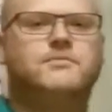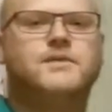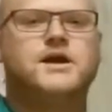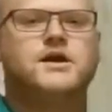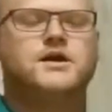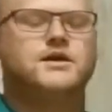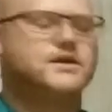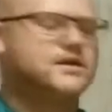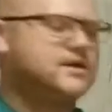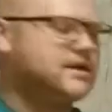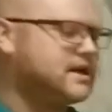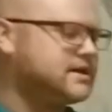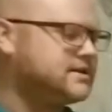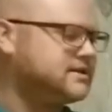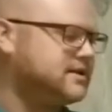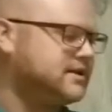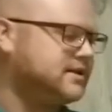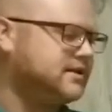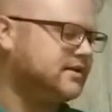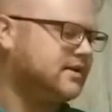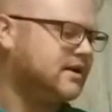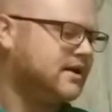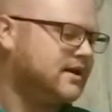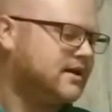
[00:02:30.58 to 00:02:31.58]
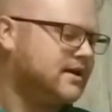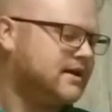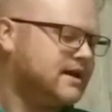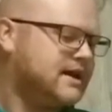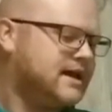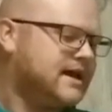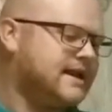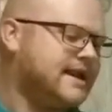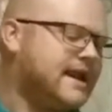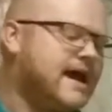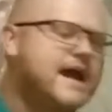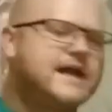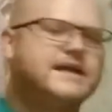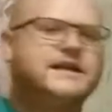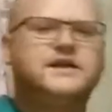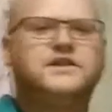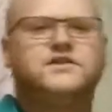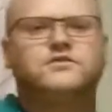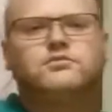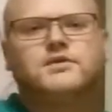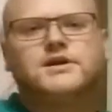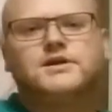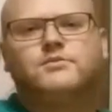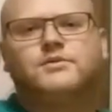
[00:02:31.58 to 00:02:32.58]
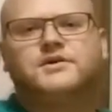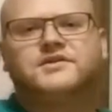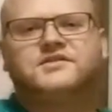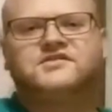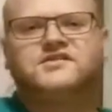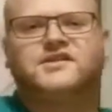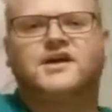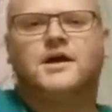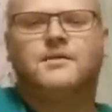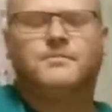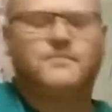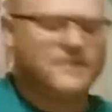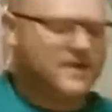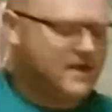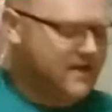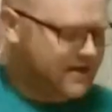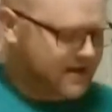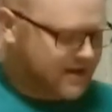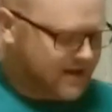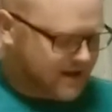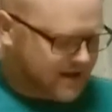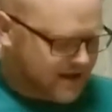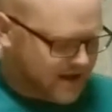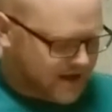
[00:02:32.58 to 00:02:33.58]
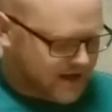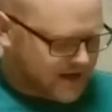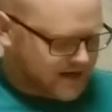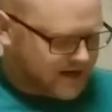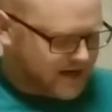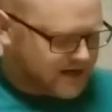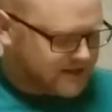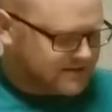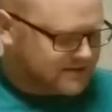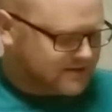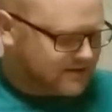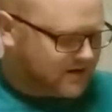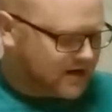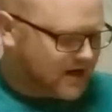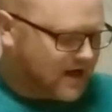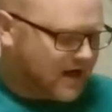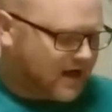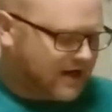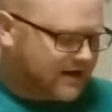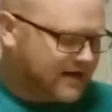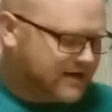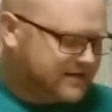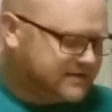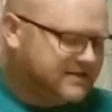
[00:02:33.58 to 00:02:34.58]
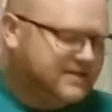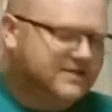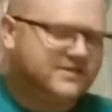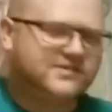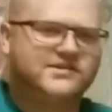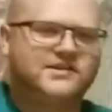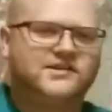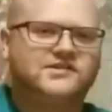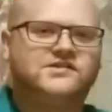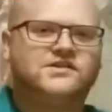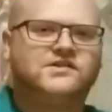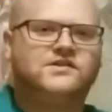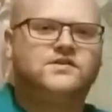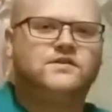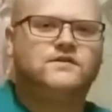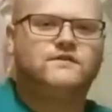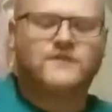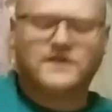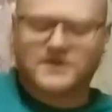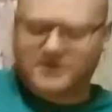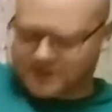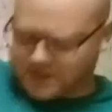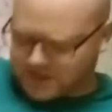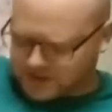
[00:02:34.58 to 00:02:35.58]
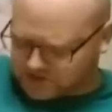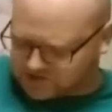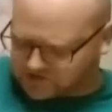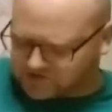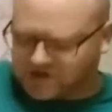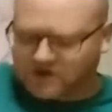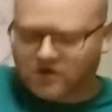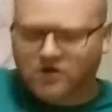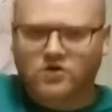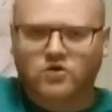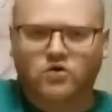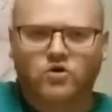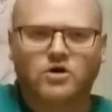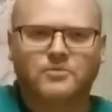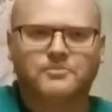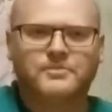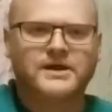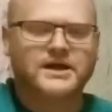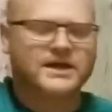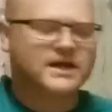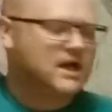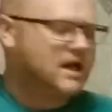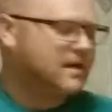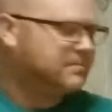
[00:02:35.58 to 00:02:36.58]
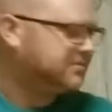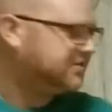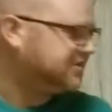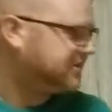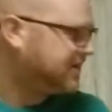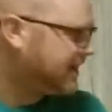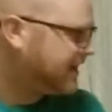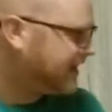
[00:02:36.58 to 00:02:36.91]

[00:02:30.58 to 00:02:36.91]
American 1993 with some 1962 vintage single coil pickups.